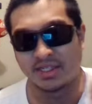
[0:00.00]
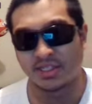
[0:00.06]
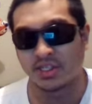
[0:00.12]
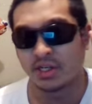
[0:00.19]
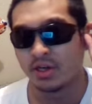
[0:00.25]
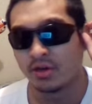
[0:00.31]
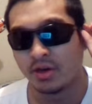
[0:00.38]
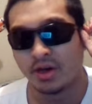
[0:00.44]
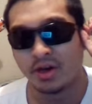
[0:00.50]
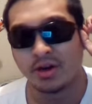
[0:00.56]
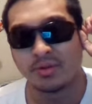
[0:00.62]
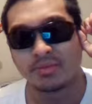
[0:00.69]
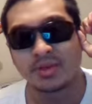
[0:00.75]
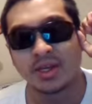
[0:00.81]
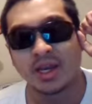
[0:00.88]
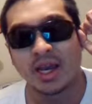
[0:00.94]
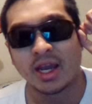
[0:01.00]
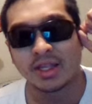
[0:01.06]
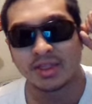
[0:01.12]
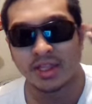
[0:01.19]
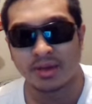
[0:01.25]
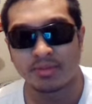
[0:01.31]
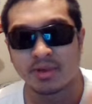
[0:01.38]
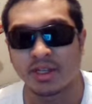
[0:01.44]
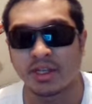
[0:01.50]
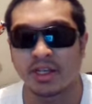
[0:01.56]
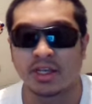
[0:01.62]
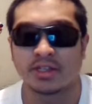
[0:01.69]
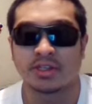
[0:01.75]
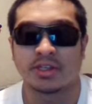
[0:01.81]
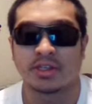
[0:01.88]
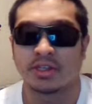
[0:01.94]
so, yeah, I think I'm gonna
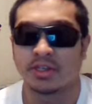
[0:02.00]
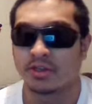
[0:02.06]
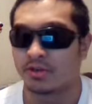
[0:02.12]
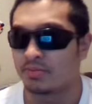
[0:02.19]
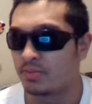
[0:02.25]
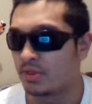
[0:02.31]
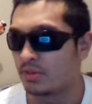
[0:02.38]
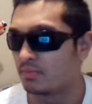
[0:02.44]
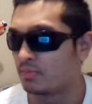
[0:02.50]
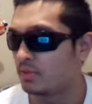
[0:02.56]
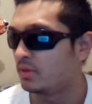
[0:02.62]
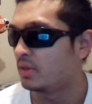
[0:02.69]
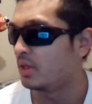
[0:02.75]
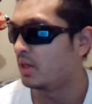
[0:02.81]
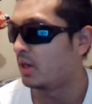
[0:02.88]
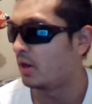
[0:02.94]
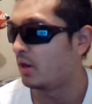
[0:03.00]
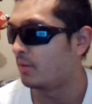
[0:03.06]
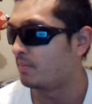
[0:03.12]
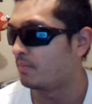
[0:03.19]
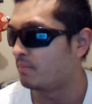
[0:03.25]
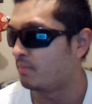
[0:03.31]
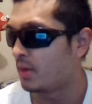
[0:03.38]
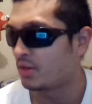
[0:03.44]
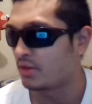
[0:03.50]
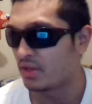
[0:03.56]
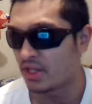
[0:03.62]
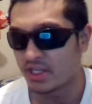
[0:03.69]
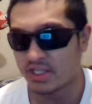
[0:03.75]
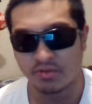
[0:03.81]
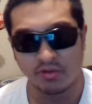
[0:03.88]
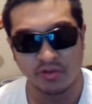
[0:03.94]
end it here, people. My
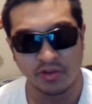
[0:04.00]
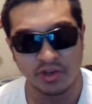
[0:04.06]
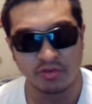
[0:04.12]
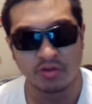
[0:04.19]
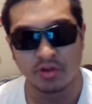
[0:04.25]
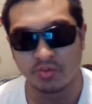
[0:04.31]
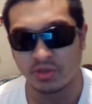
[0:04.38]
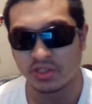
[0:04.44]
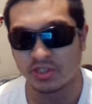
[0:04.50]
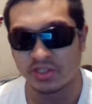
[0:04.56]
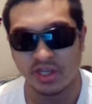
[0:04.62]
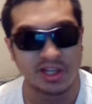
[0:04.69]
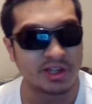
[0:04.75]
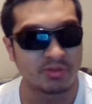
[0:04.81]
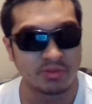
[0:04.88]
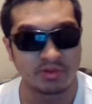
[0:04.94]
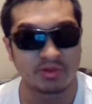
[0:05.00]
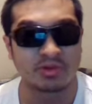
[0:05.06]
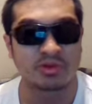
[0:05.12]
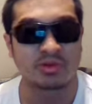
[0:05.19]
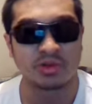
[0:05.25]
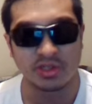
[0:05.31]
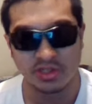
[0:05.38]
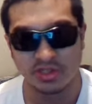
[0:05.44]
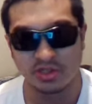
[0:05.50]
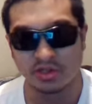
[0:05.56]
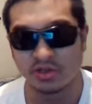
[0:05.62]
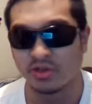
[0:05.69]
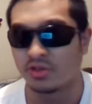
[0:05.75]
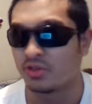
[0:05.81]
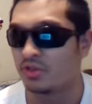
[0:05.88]
next review will be Sailor Moon Crystal.